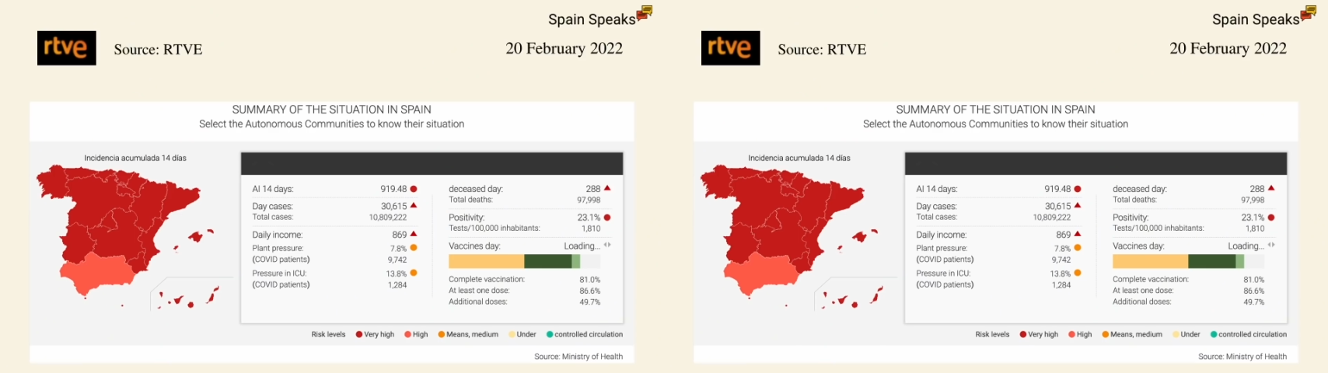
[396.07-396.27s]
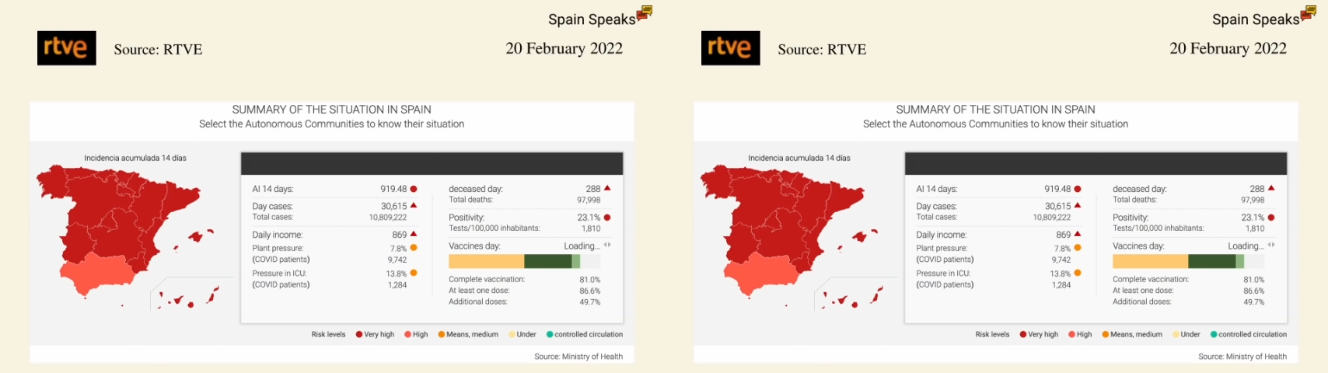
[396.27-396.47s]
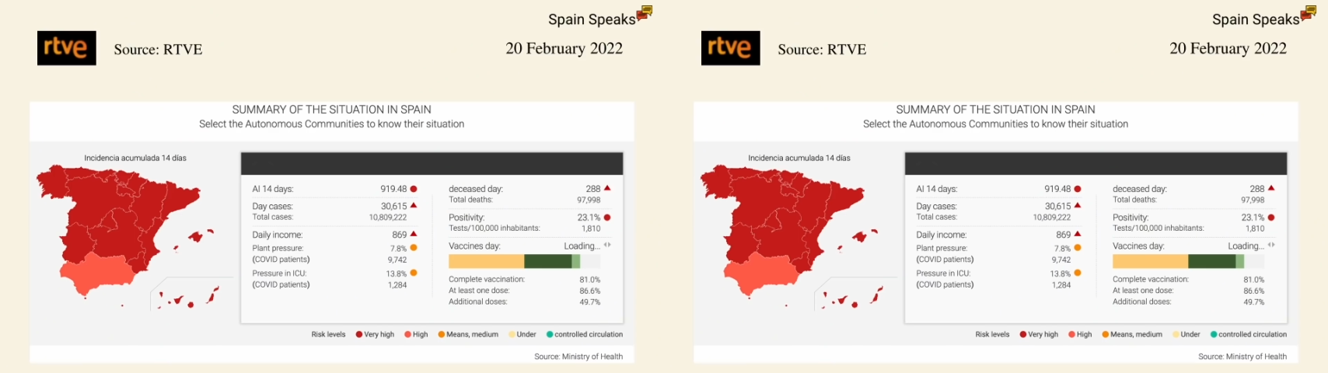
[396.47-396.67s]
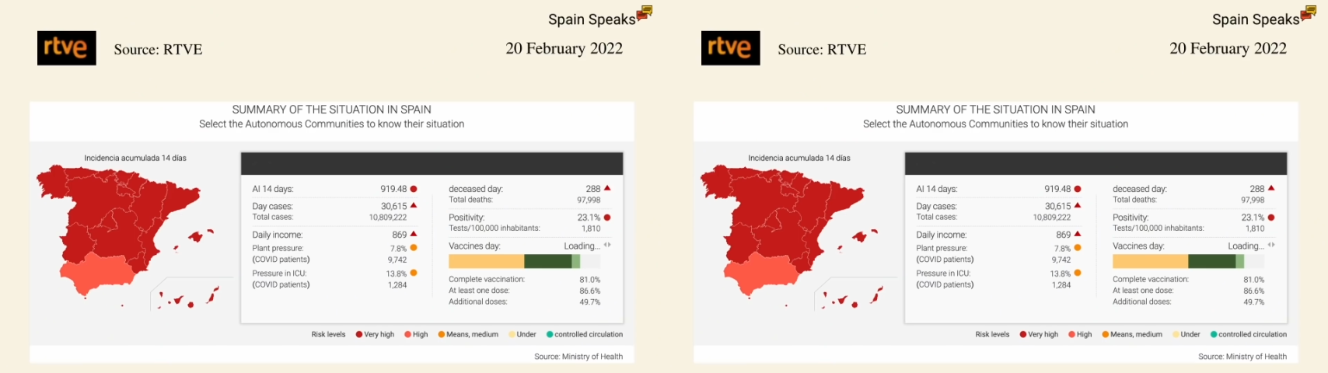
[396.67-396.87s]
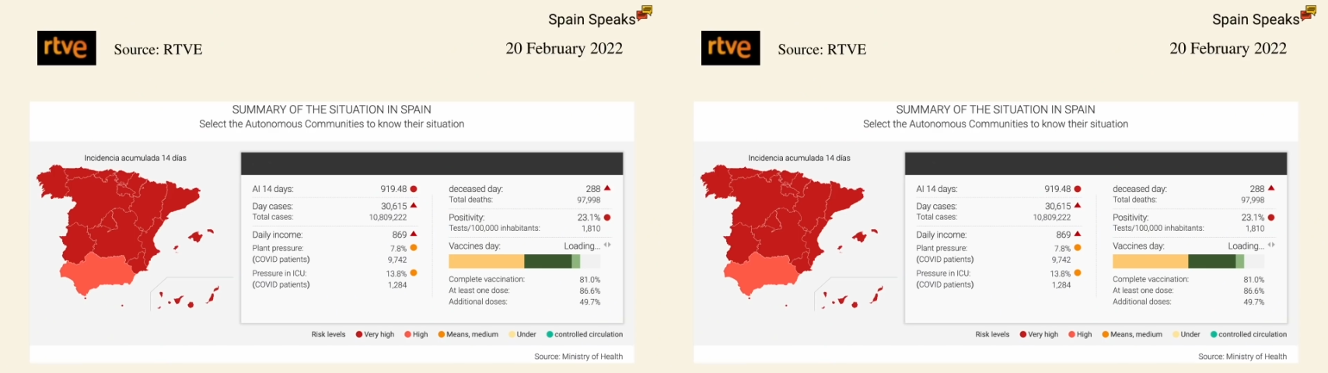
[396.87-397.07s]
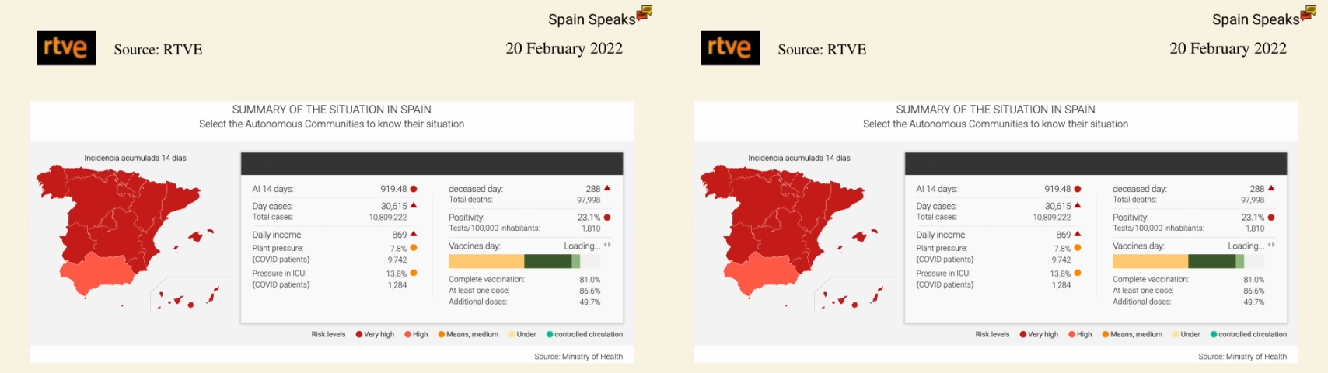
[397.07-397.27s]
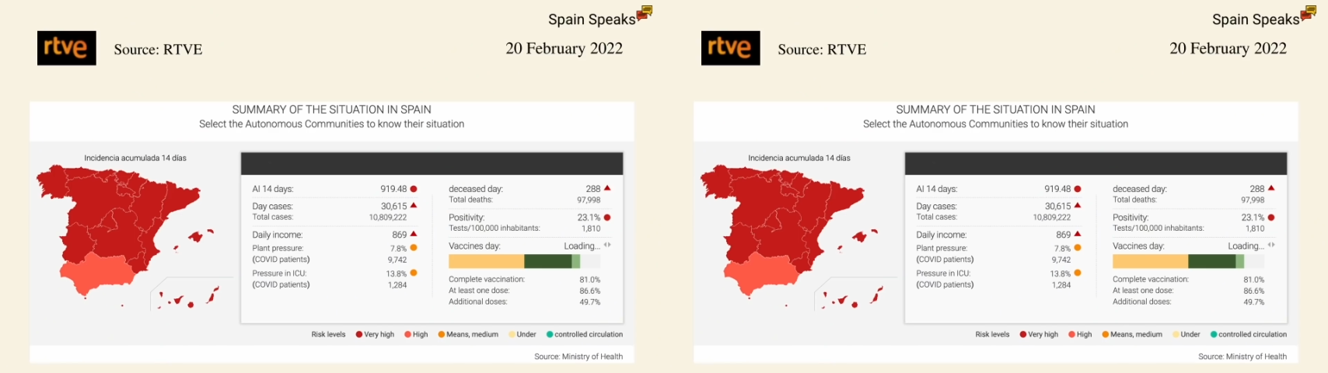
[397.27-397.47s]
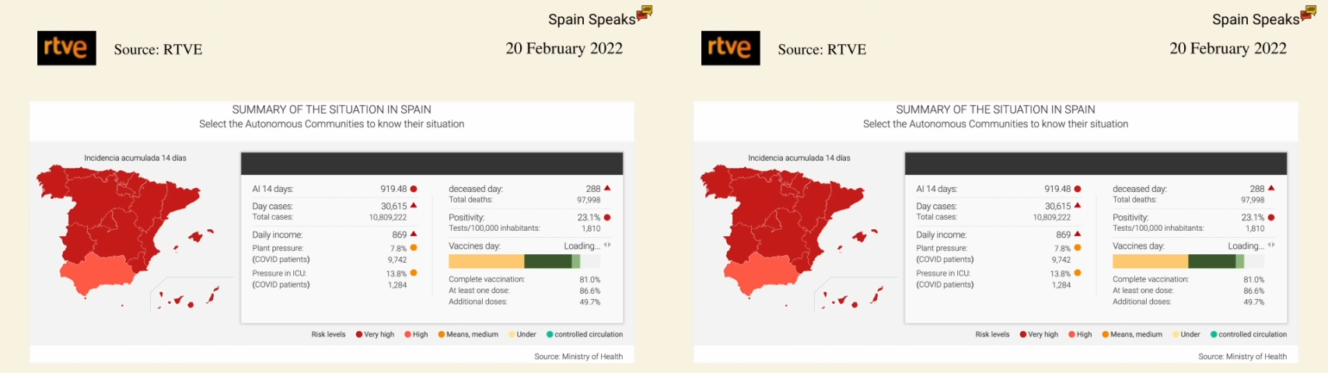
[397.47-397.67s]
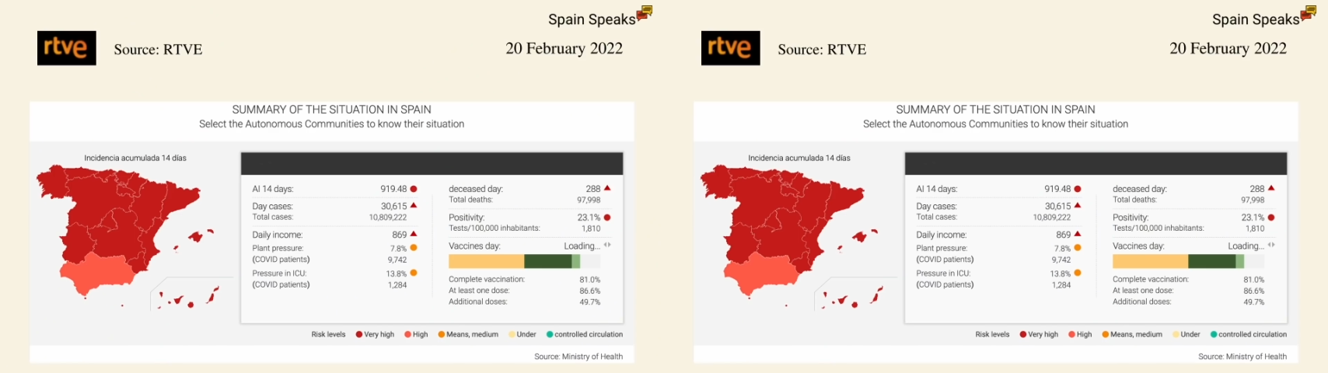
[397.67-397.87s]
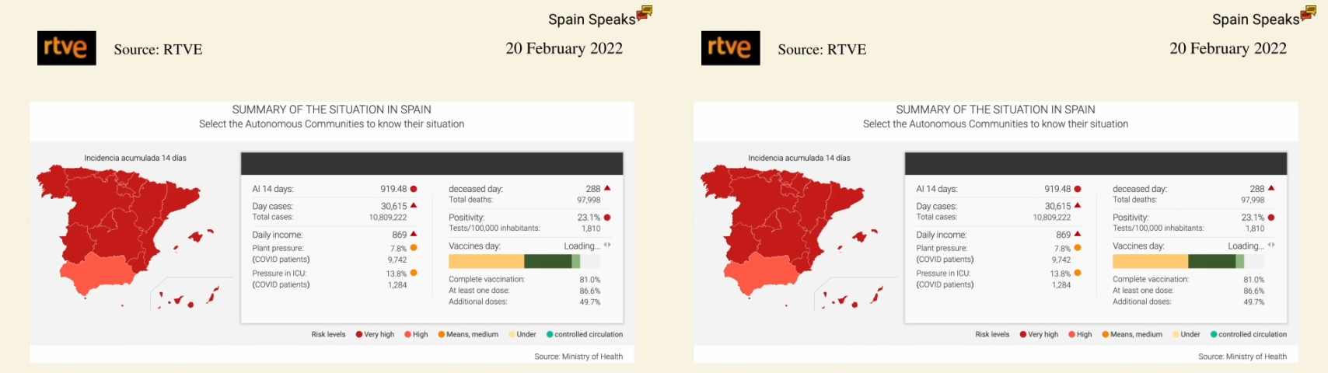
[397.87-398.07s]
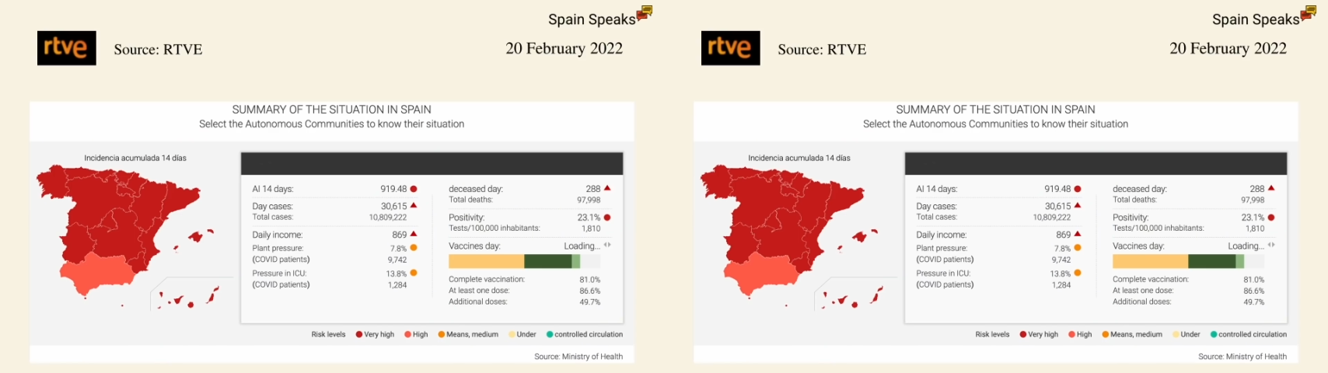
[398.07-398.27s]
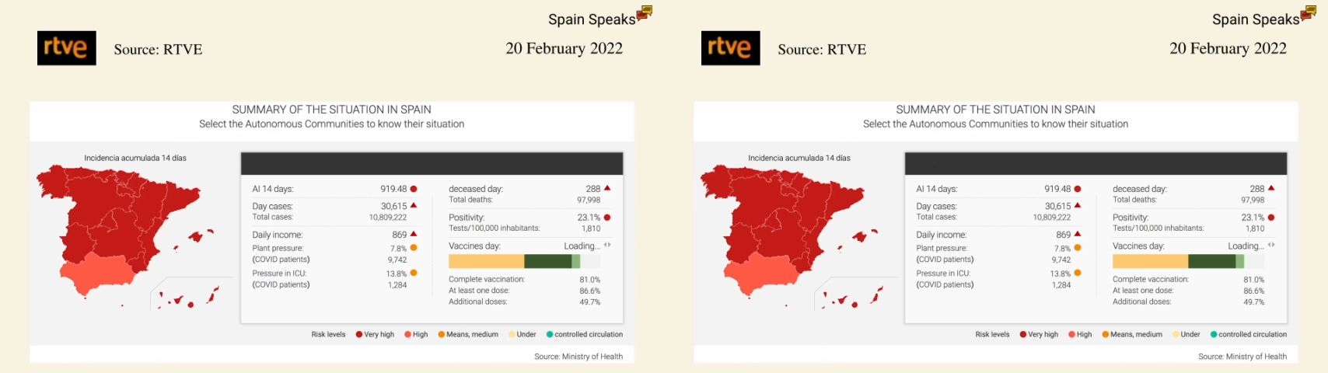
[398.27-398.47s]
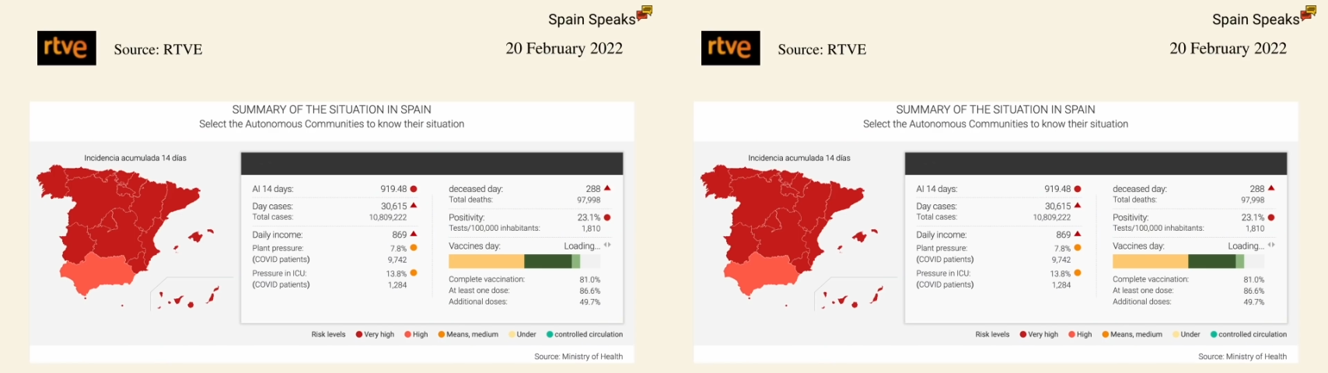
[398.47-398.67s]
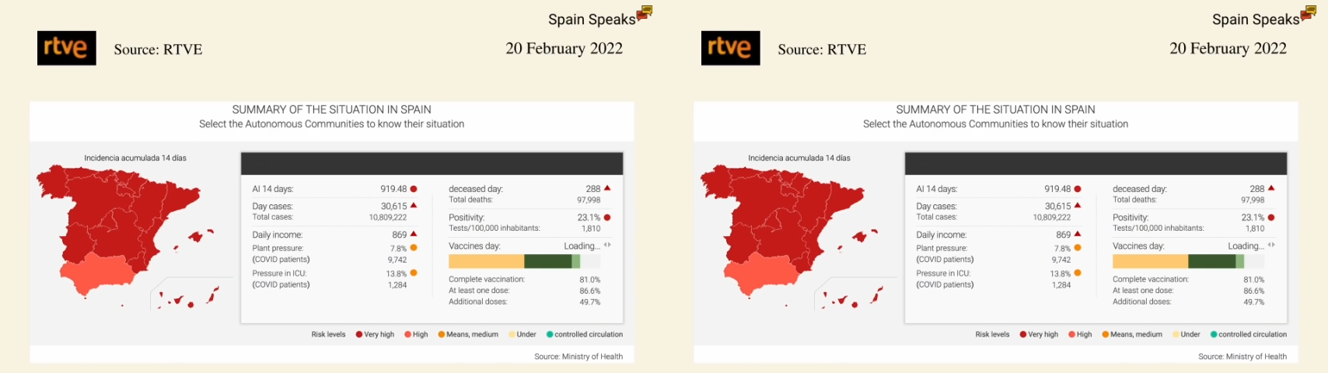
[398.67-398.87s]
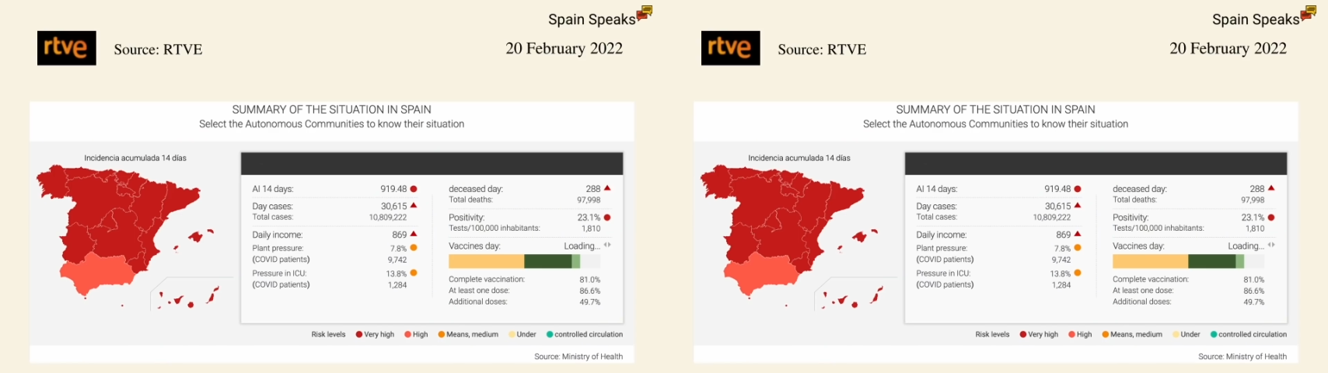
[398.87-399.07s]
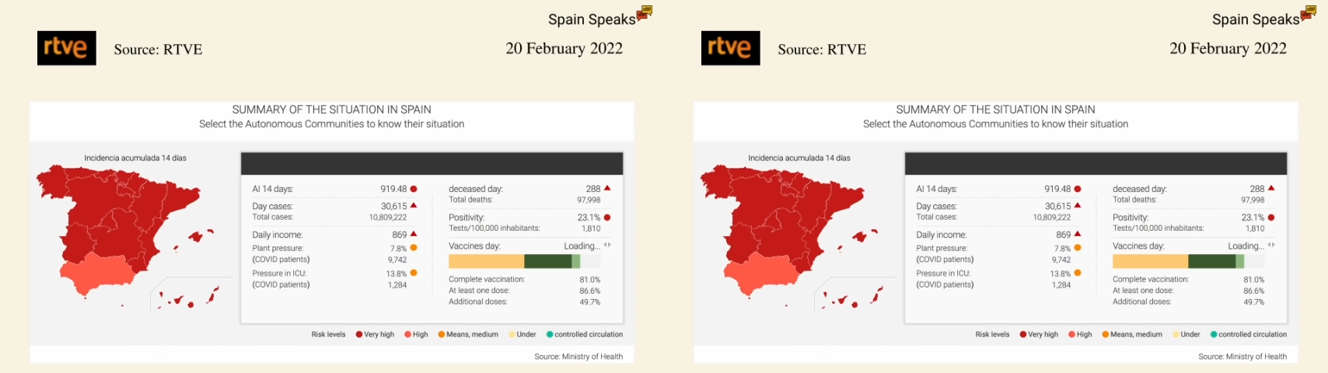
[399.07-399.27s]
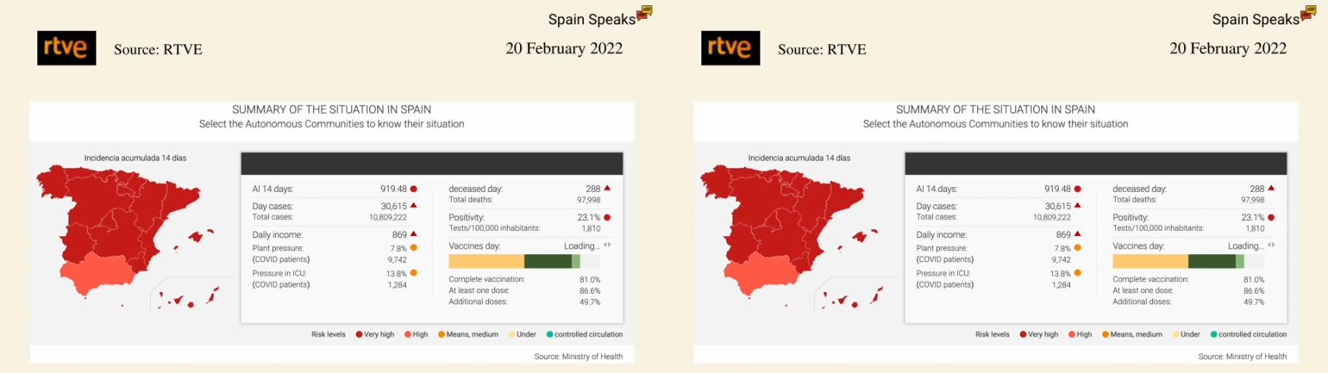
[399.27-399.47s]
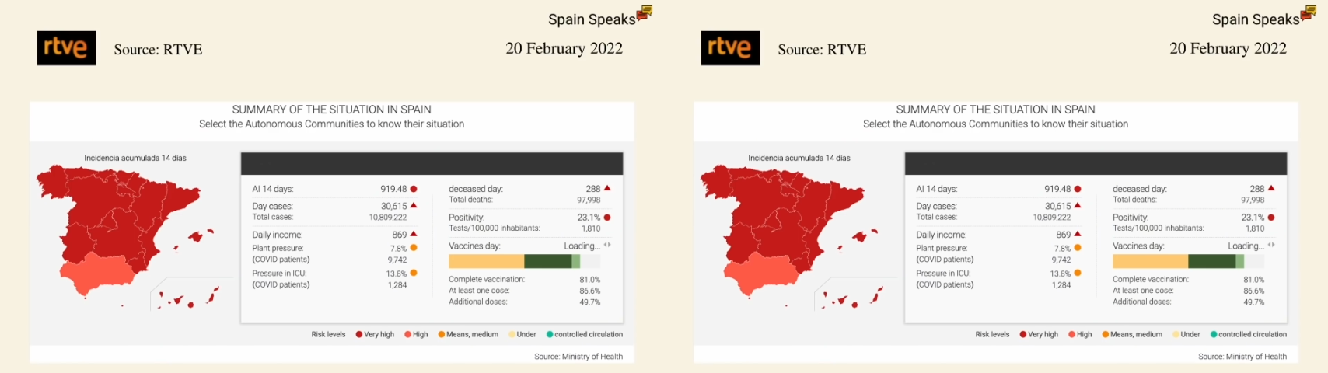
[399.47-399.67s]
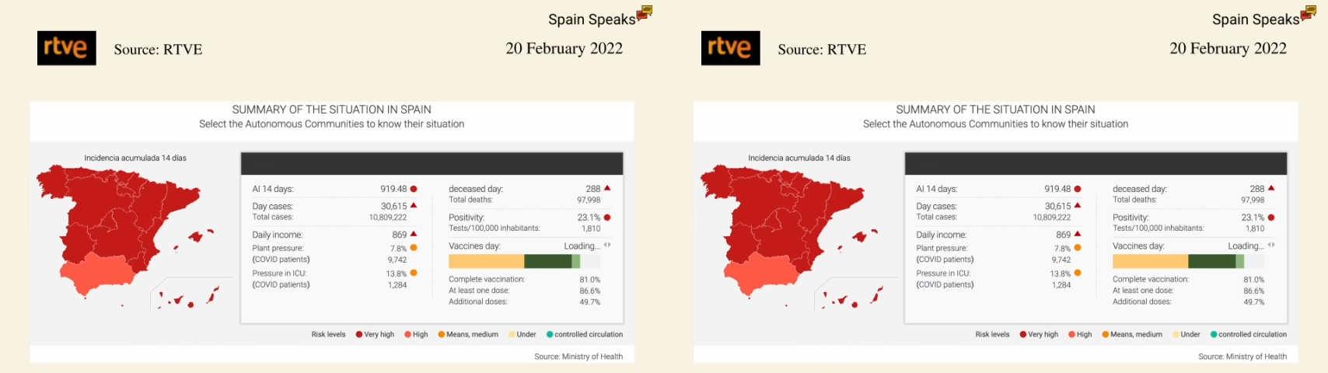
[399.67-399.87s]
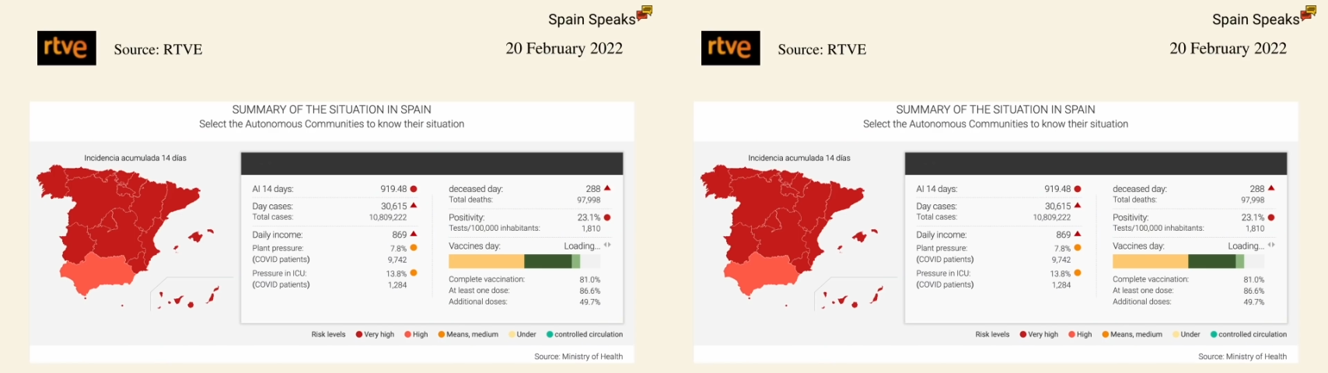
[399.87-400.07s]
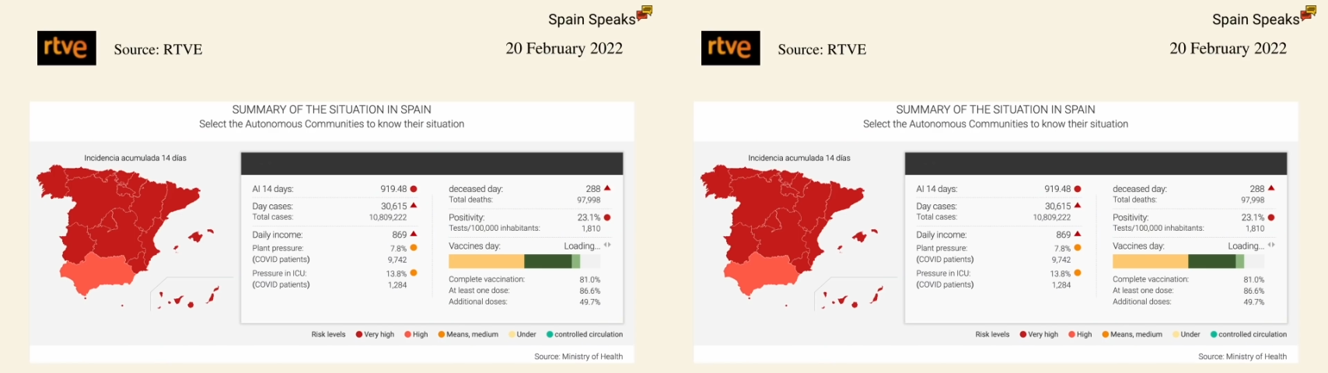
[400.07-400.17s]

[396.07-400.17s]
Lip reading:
(no speaker visible)